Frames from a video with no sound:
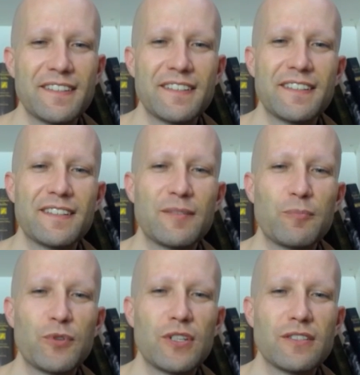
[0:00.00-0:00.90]

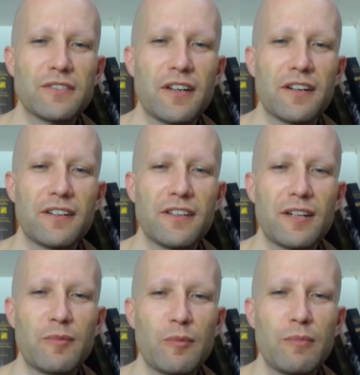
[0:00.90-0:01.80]
Buddhists talk a lot about
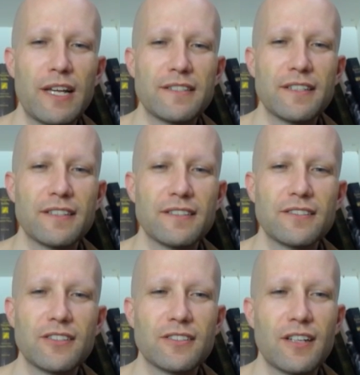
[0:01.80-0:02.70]
blessings. It's just
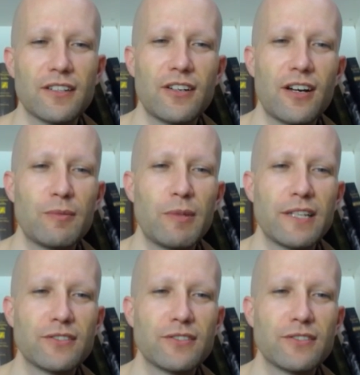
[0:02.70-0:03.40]
not God bless you.